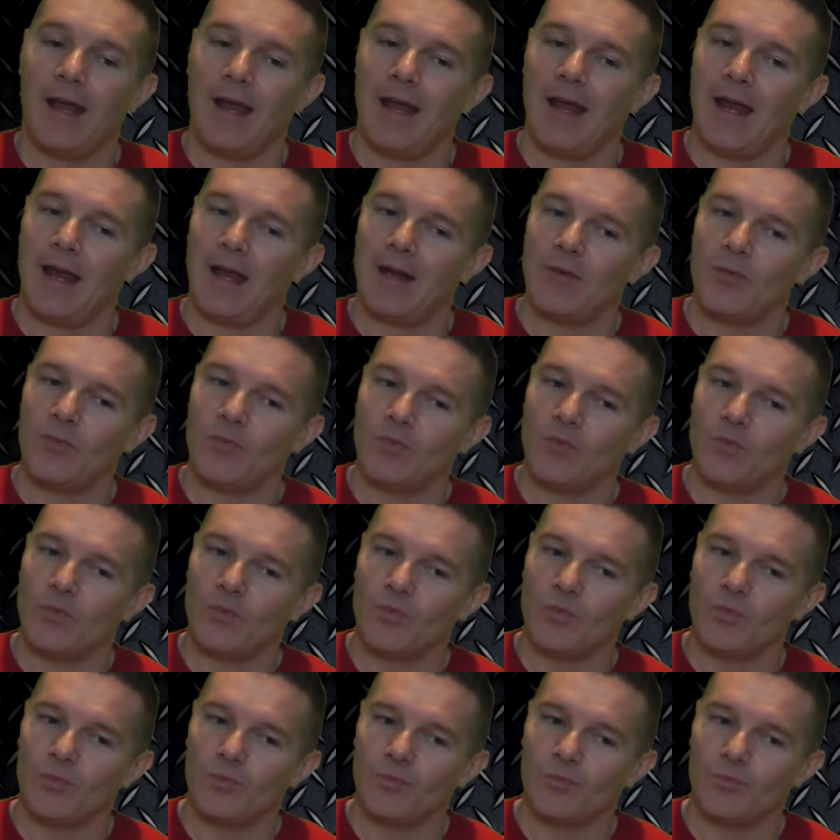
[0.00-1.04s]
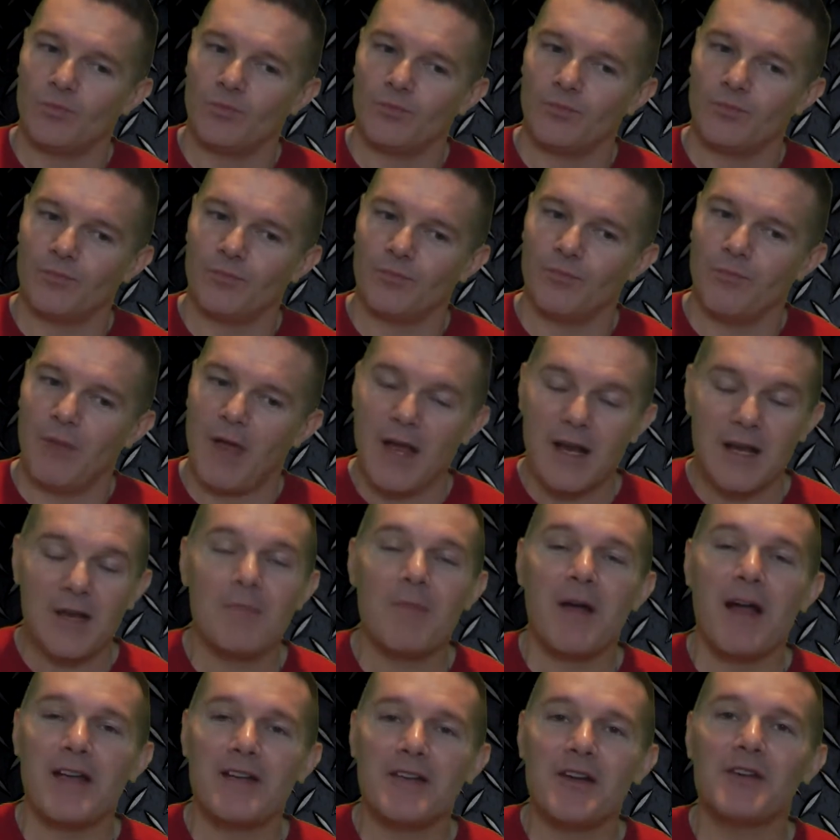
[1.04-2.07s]
And back in
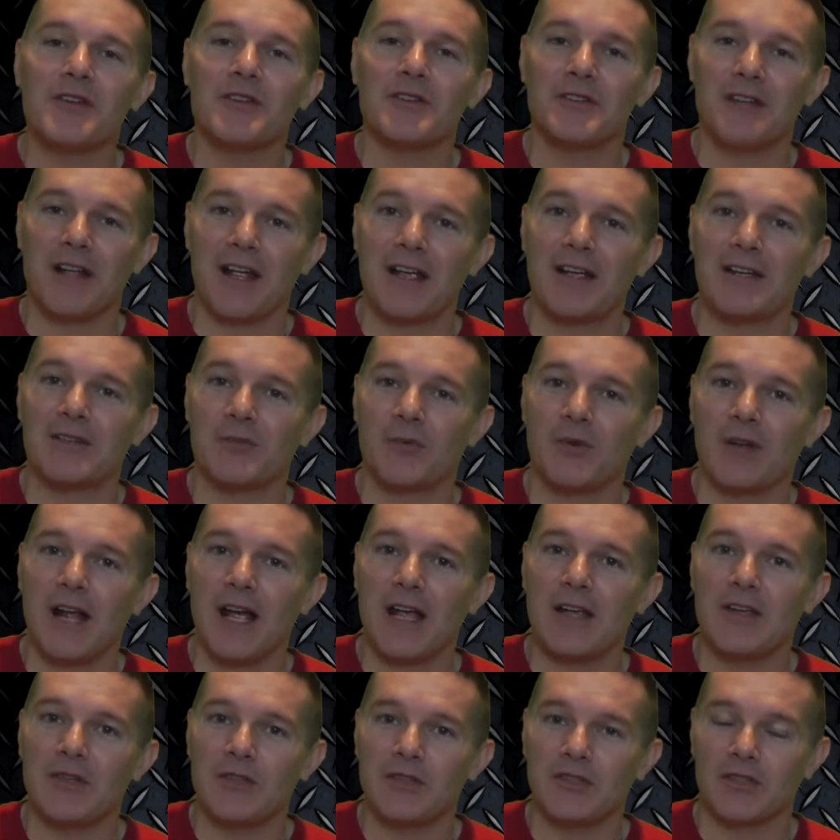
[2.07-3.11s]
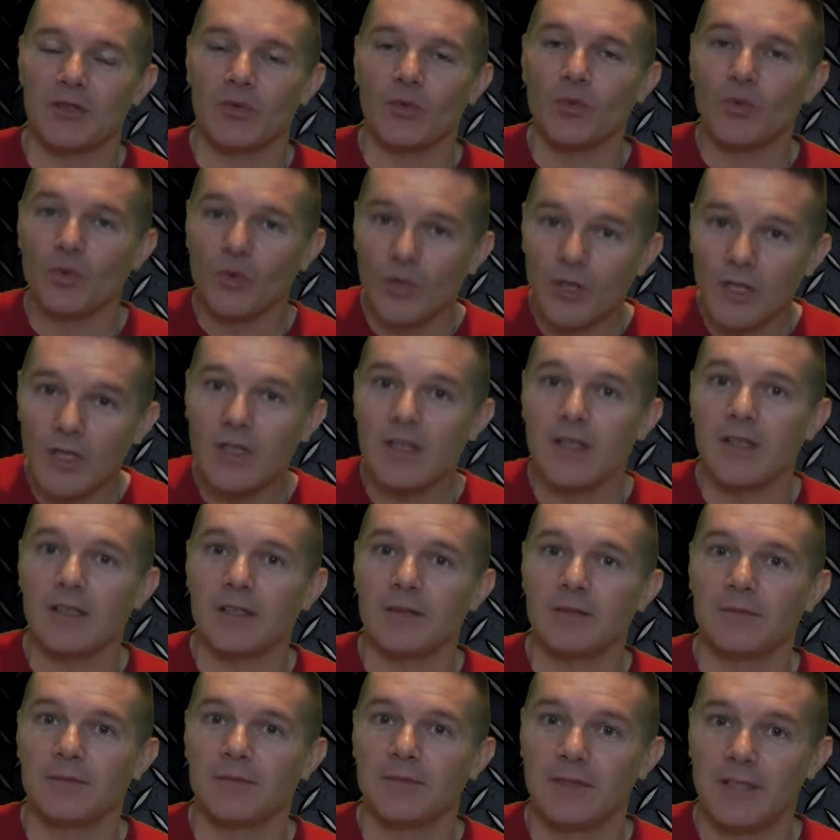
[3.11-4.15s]
my younger days, when I used to
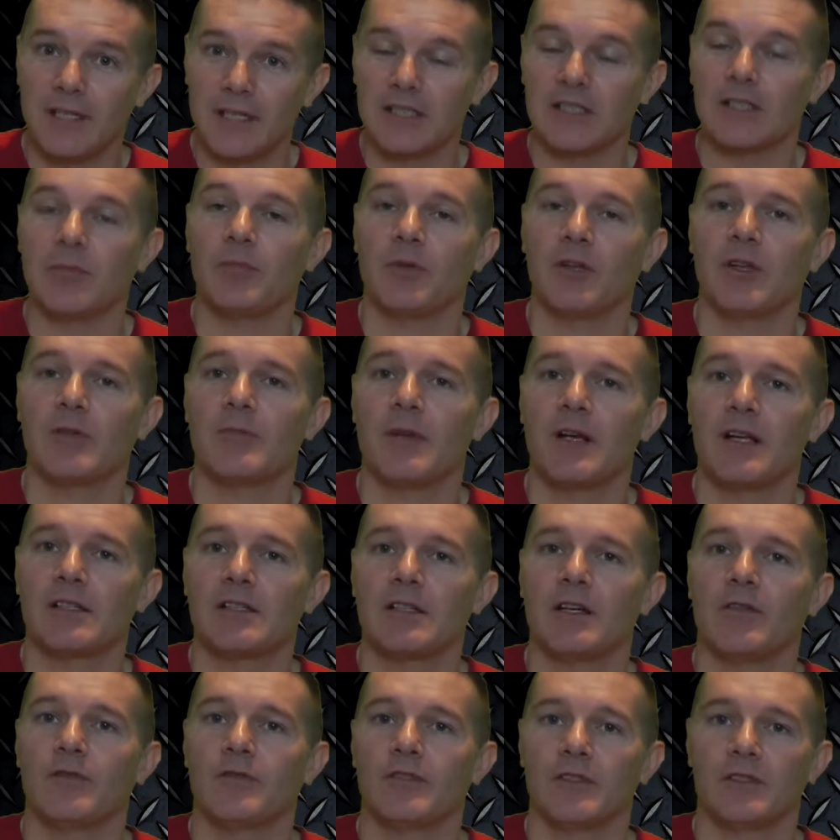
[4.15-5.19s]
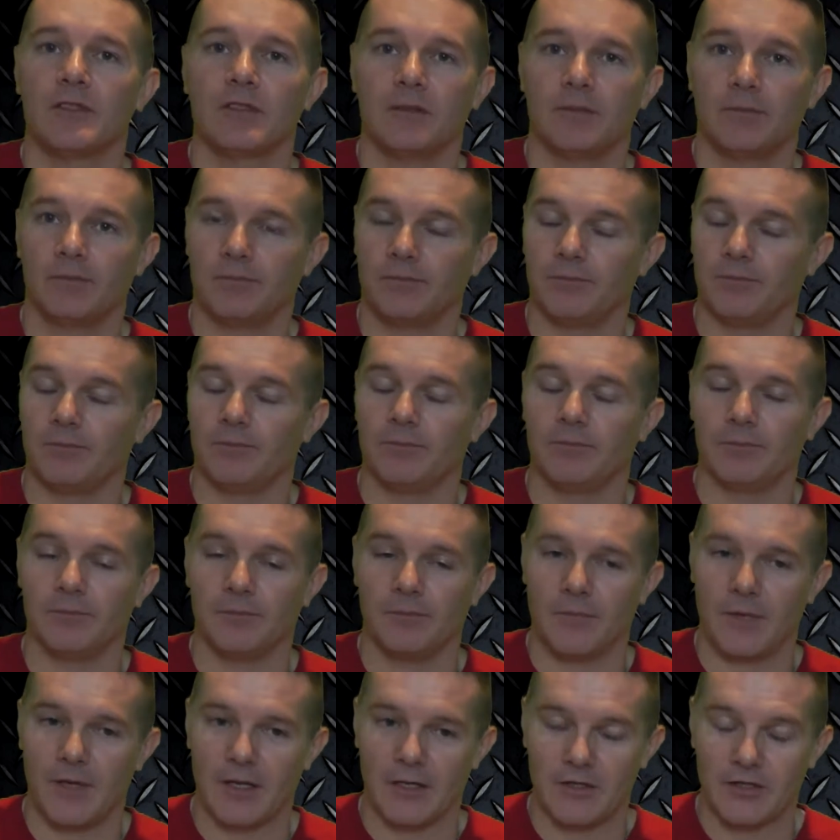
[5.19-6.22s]
really discipline myself to
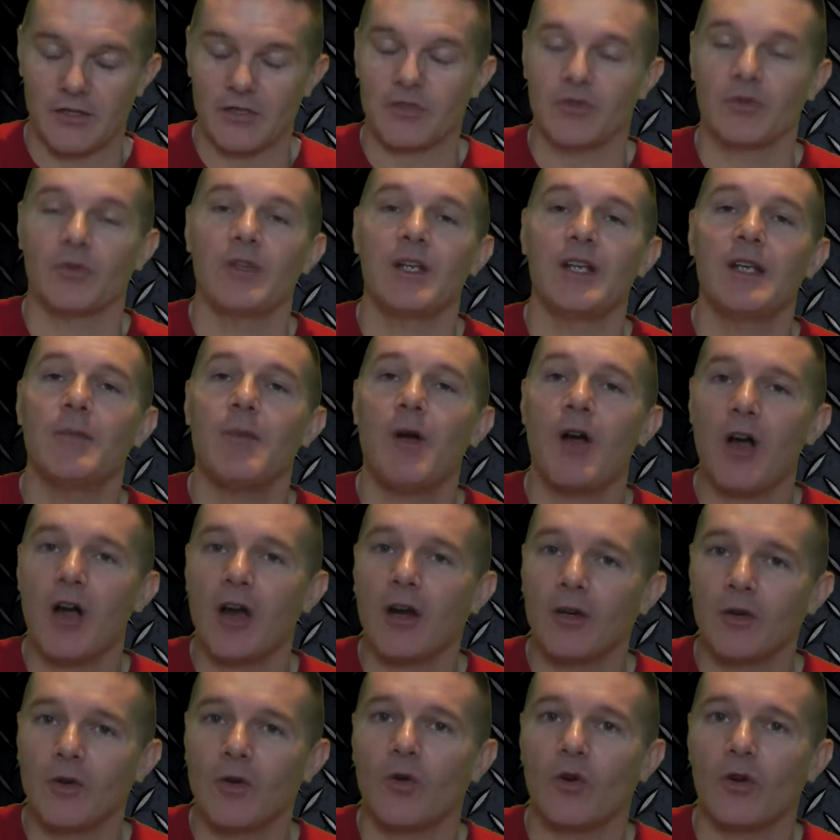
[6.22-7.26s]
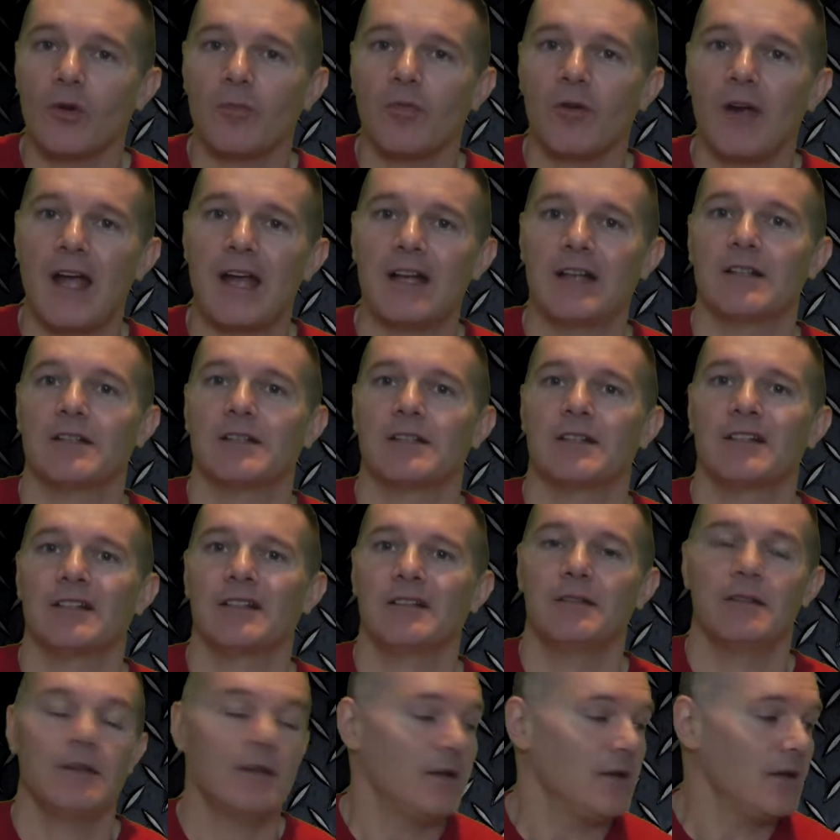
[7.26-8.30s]
extreme hardcore
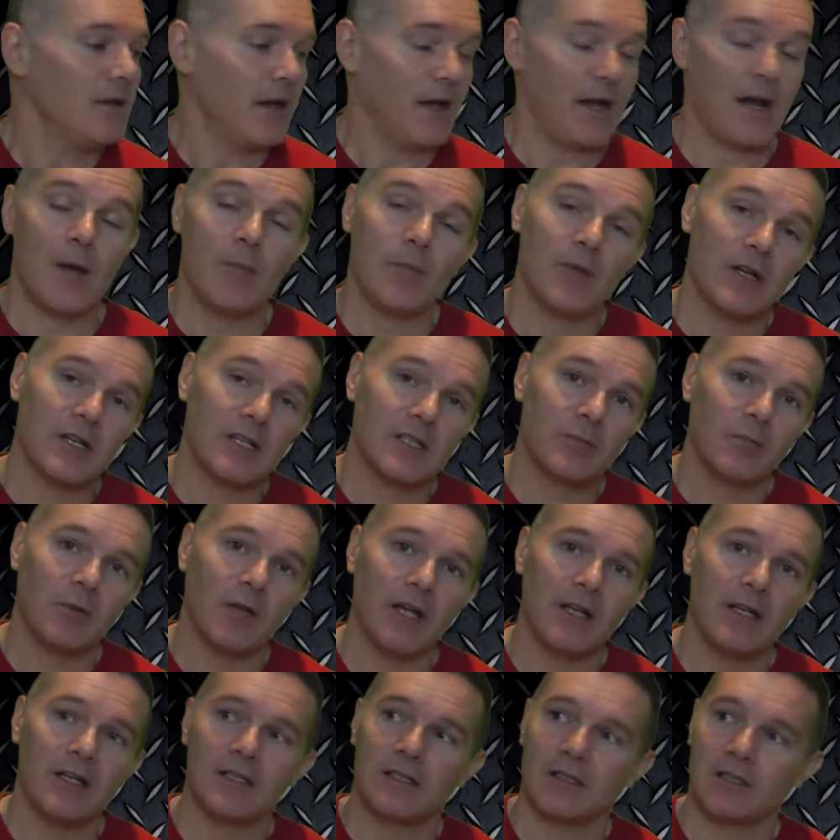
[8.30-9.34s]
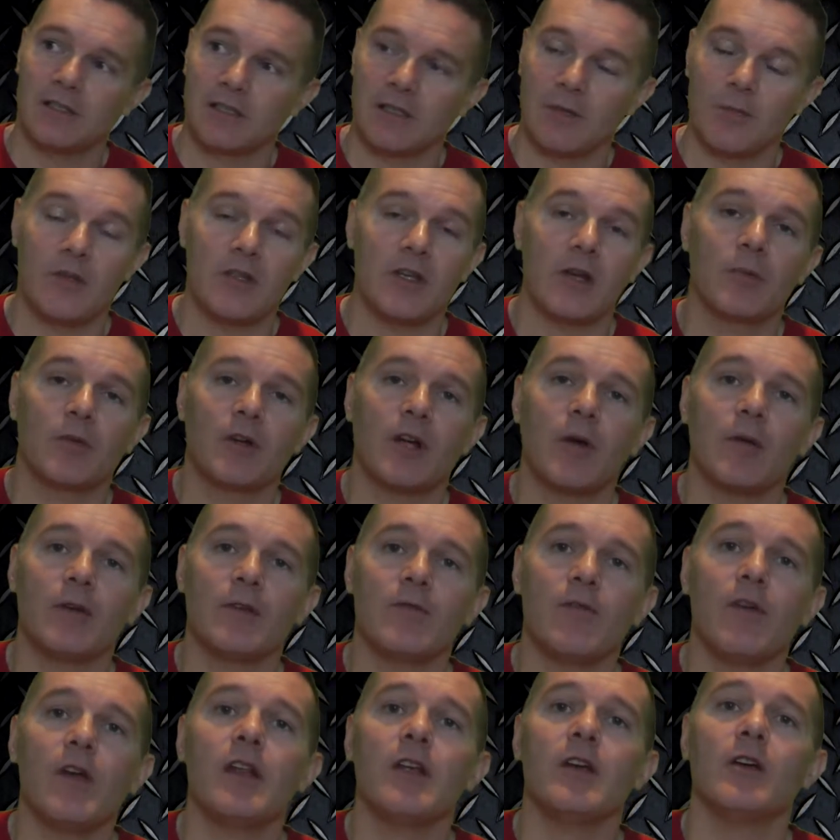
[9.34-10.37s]
practicing, and I'm going to explain this in some of the
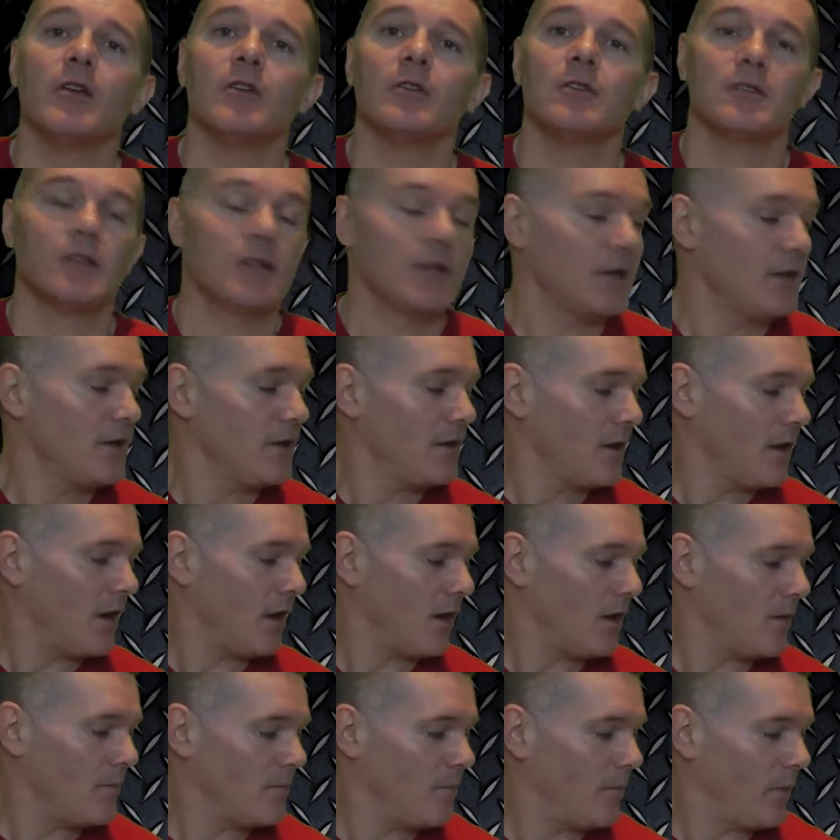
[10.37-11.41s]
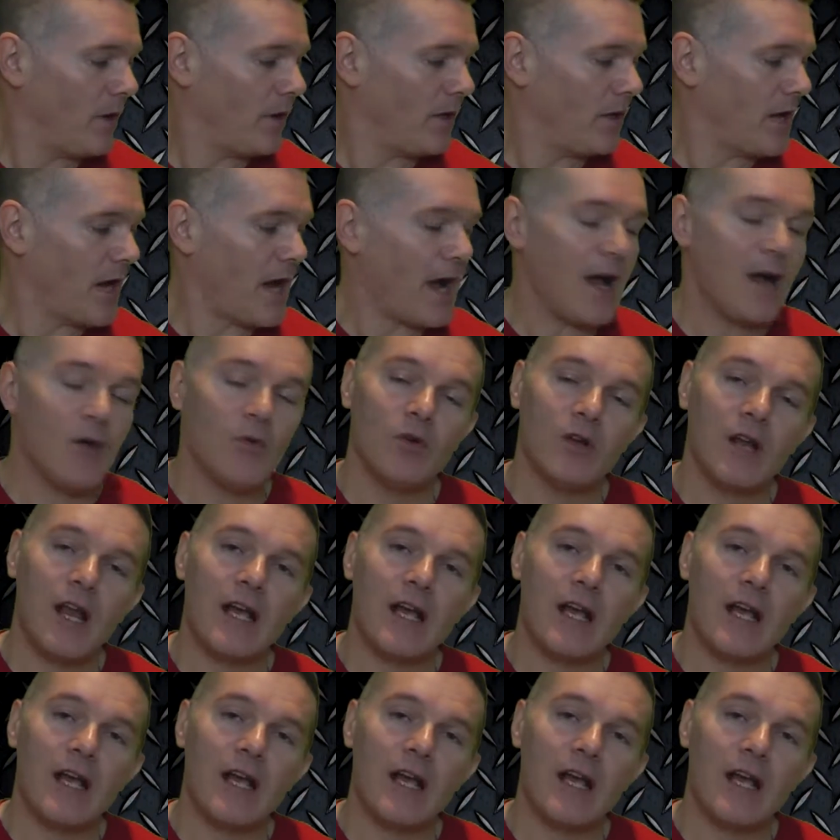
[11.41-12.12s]
upcoming videos, but I